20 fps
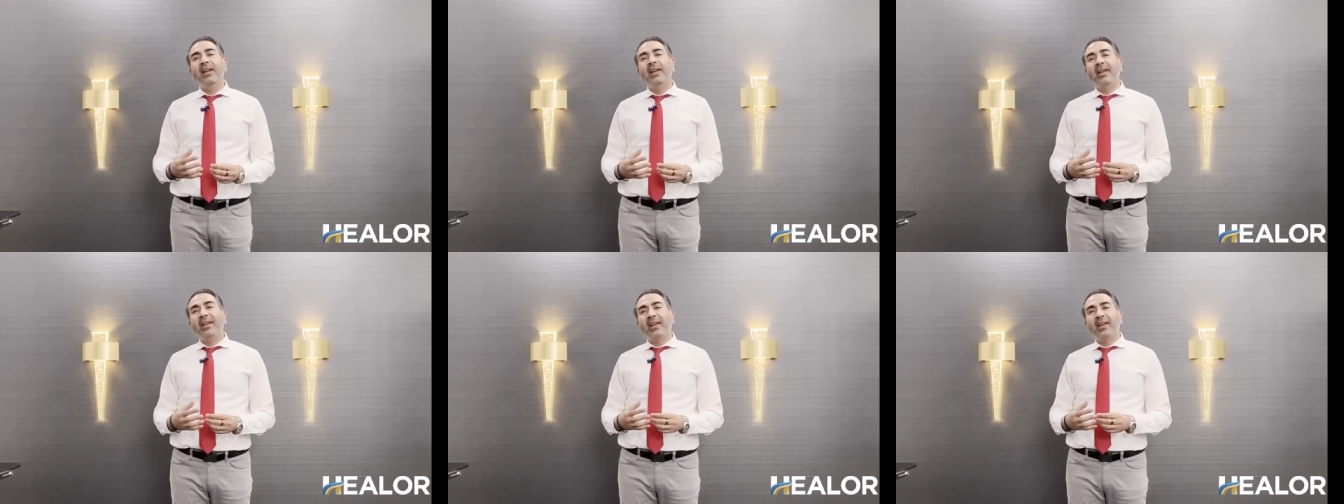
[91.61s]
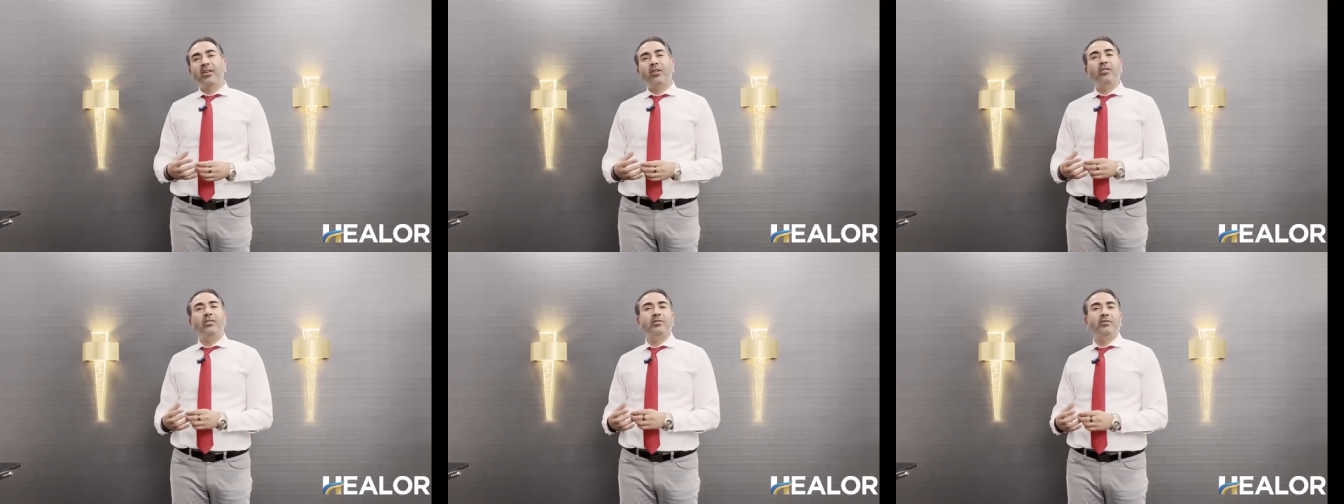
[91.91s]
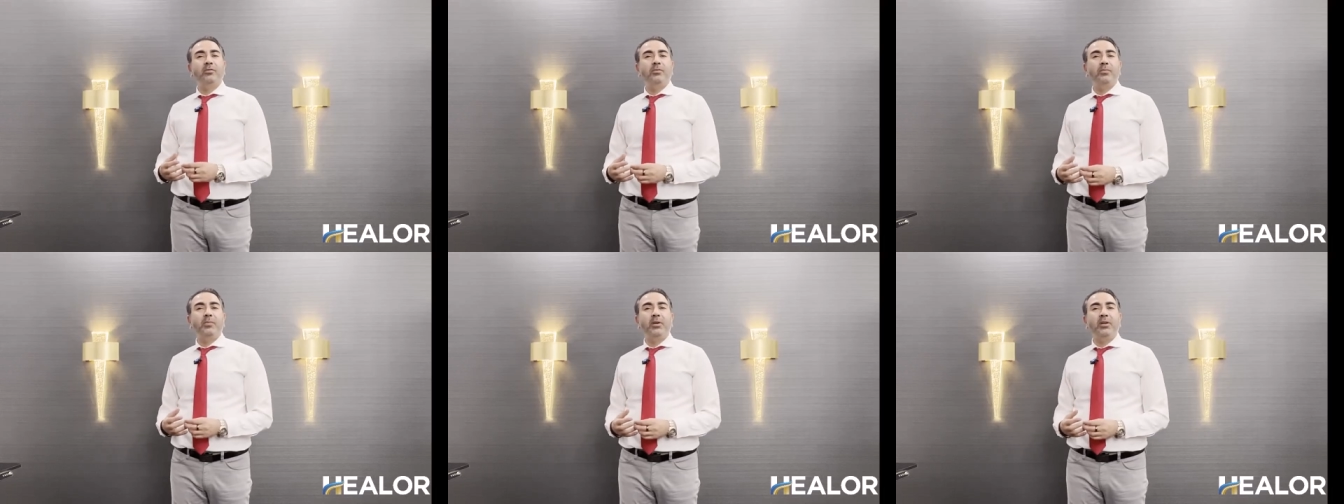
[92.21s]
can
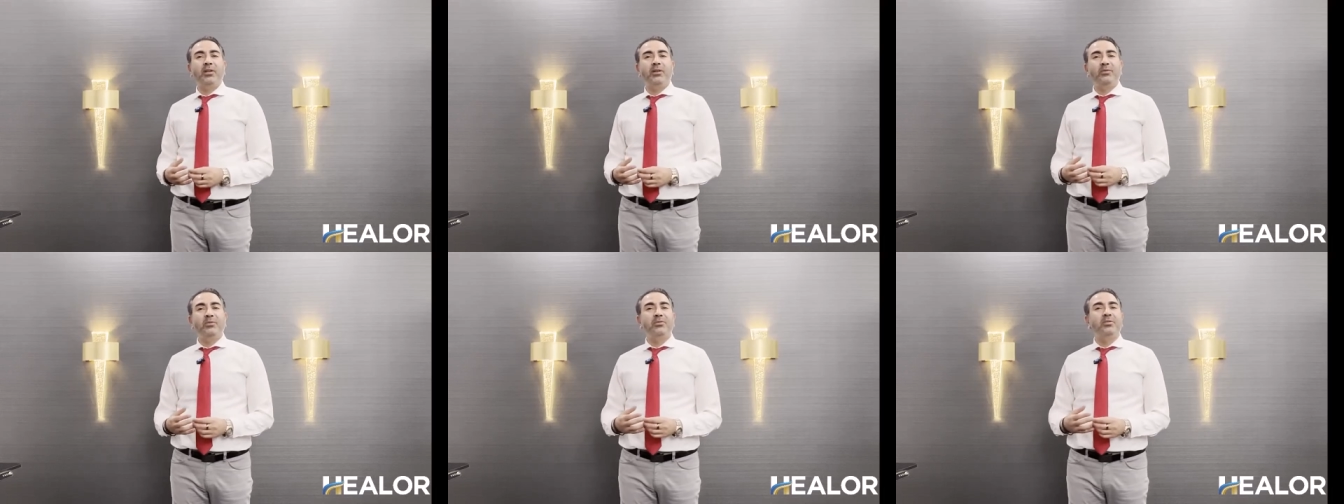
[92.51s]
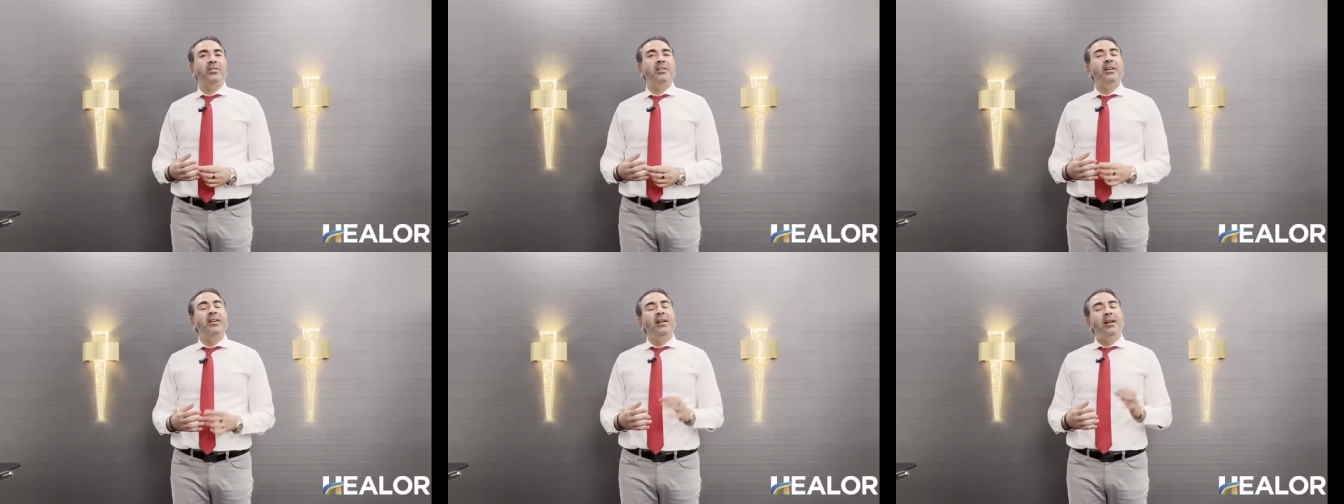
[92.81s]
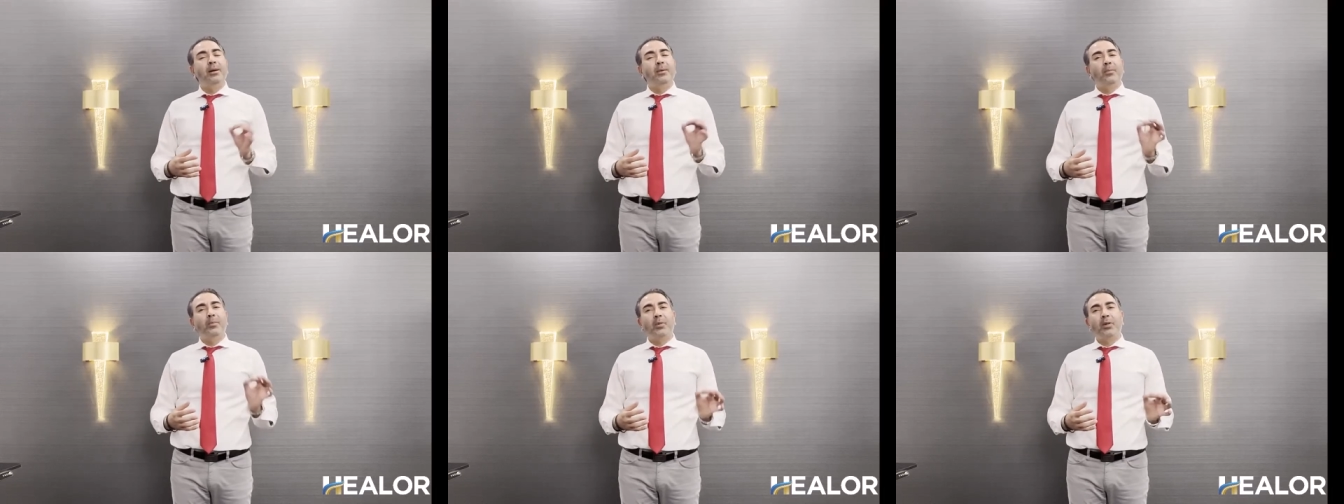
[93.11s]
also produce
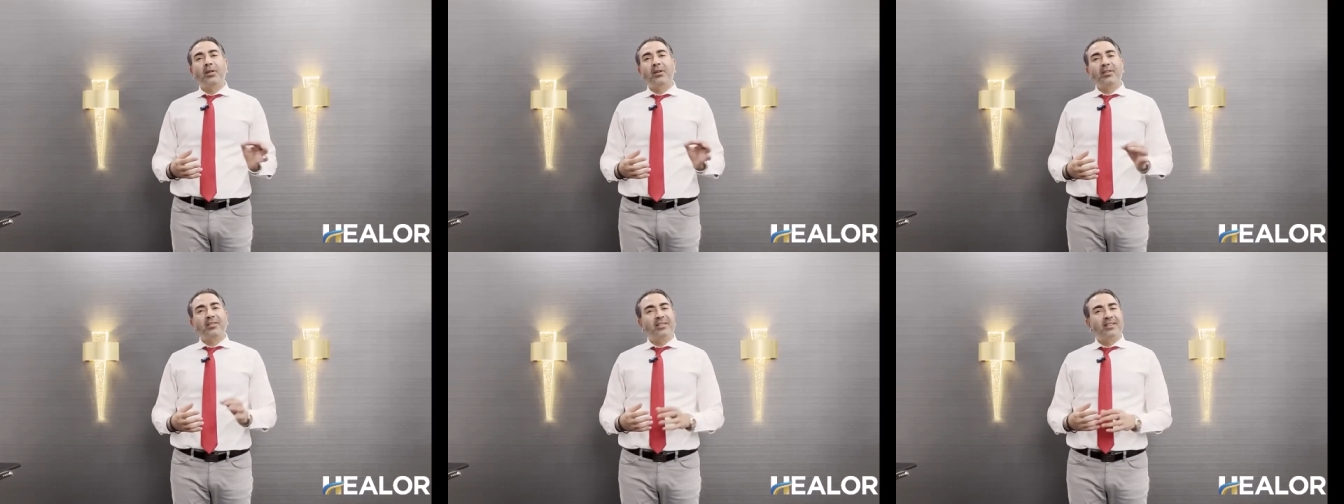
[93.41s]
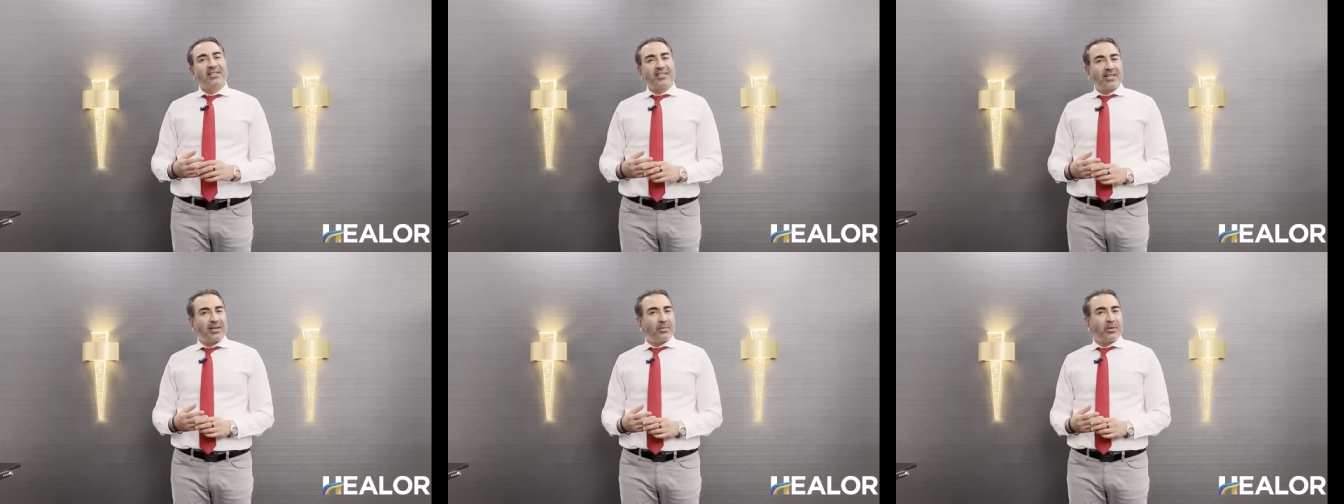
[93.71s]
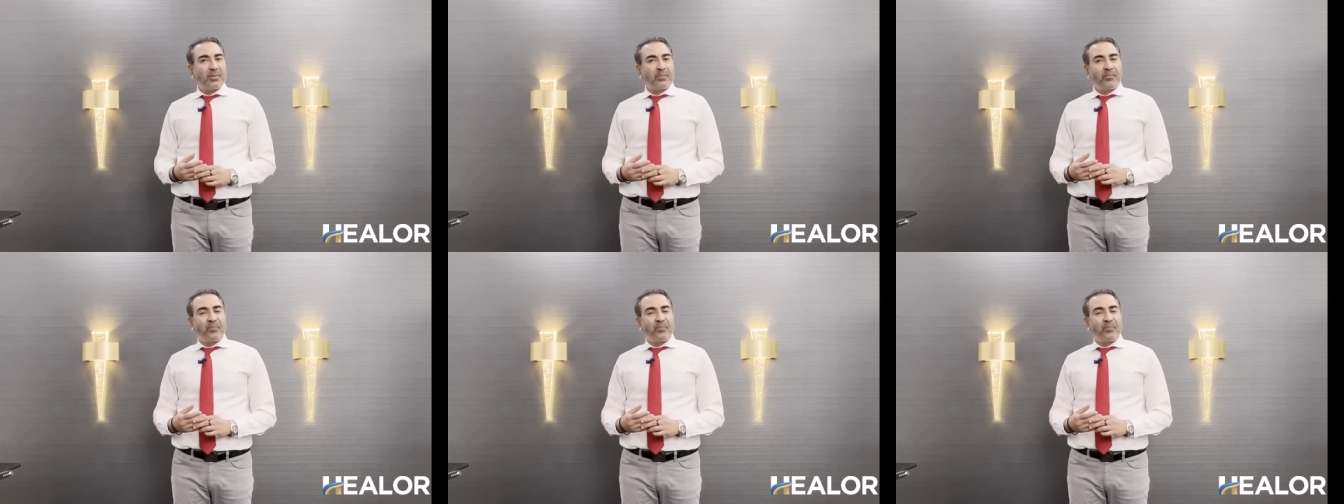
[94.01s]
blood in the semen.